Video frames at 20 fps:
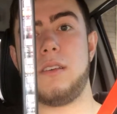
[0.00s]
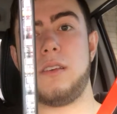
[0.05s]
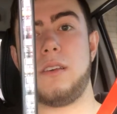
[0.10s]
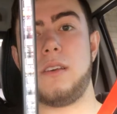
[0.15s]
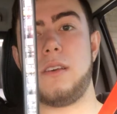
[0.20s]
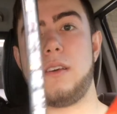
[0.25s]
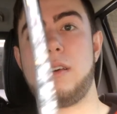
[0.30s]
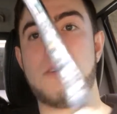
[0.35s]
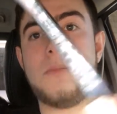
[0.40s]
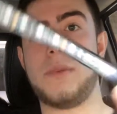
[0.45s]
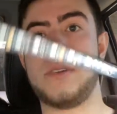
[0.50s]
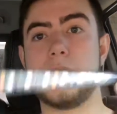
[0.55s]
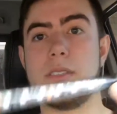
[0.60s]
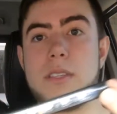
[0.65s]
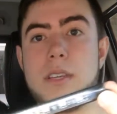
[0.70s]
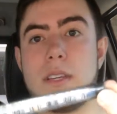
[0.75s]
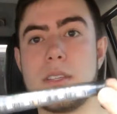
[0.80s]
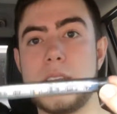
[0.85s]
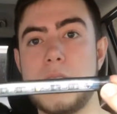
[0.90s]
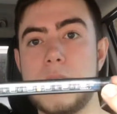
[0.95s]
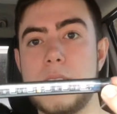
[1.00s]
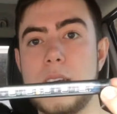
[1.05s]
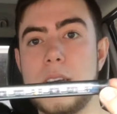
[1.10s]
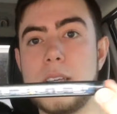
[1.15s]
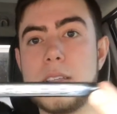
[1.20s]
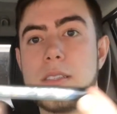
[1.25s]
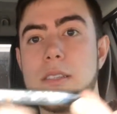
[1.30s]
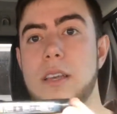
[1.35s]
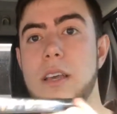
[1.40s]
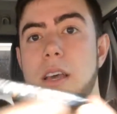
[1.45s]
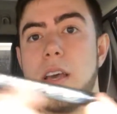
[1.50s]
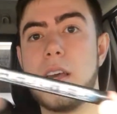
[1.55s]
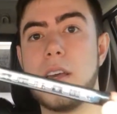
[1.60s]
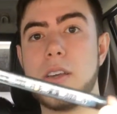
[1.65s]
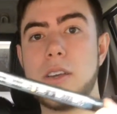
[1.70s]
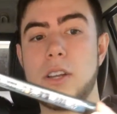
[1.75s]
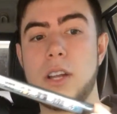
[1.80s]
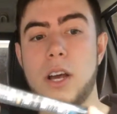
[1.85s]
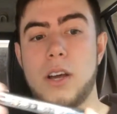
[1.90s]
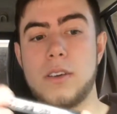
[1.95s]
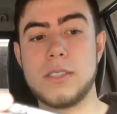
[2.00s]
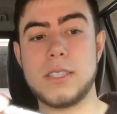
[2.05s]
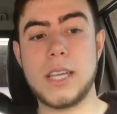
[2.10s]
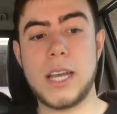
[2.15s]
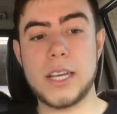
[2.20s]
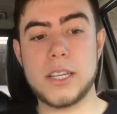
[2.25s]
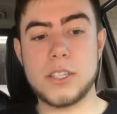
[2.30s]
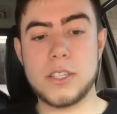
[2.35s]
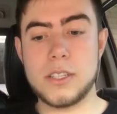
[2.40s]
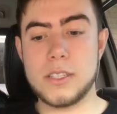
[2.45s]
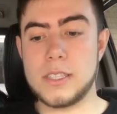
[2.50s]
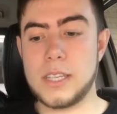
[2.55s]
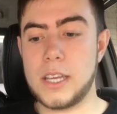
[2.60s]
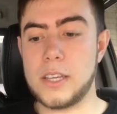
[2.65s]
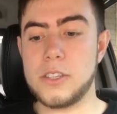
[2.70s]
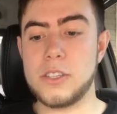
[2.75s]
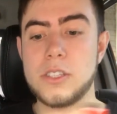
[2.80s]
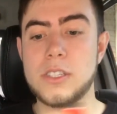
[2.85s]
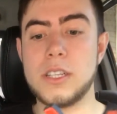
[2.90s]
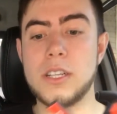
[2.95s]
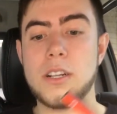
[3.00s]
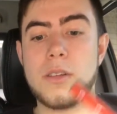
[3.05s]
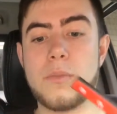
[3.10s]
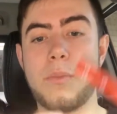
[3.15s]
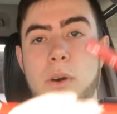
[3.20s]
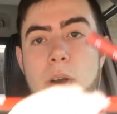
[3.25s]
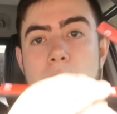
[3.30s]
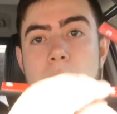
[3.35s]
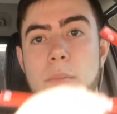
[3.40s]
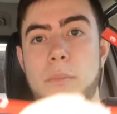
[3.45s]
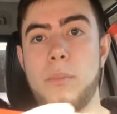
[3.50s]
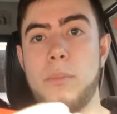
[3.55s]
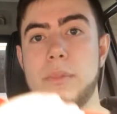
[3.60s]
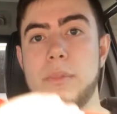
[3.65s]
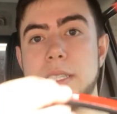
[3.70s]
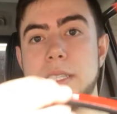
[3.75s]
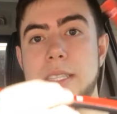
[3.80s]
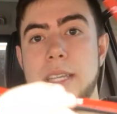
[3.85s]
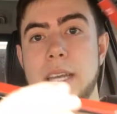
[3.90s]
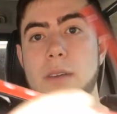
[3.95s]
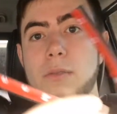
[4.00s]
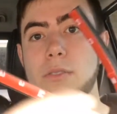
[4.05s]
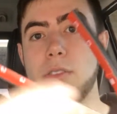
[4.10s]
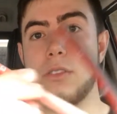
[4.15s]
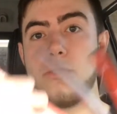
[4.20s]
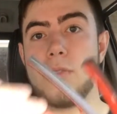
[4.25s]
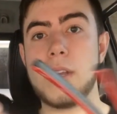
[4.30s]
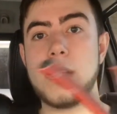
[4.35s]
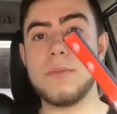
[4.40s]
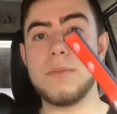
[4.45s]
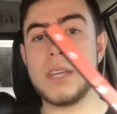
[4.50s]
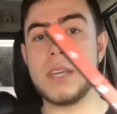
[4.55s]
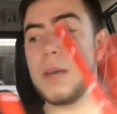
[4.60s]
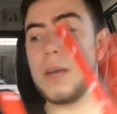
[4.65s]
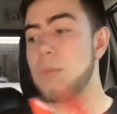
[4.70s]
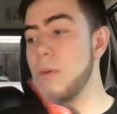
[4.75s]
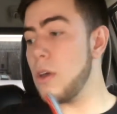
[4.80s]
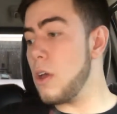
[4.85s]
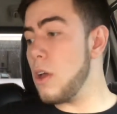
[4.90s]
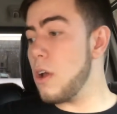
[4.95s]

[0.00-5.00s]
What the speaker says: Yeah, about 6, I guess. You know, sections that you just need to stick with the 3M tape